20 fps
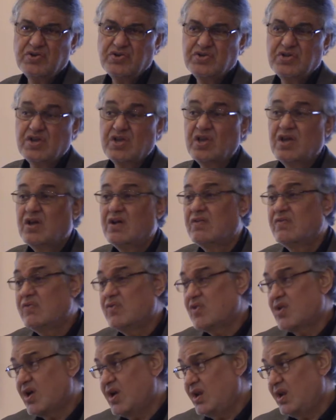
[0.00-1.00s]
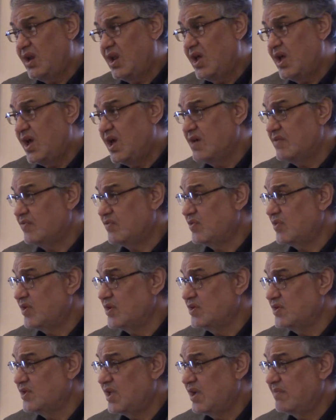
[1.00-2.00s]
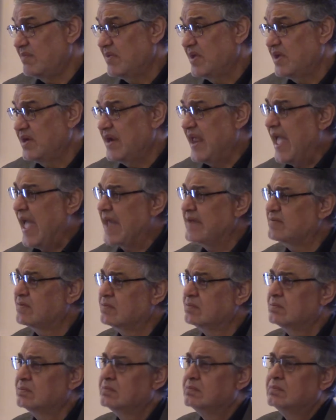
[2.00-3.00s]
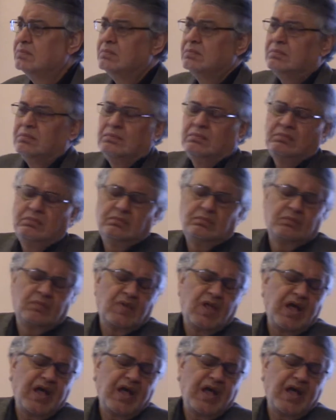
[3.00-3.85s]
Allah and for Islam. Dad, I don't have time.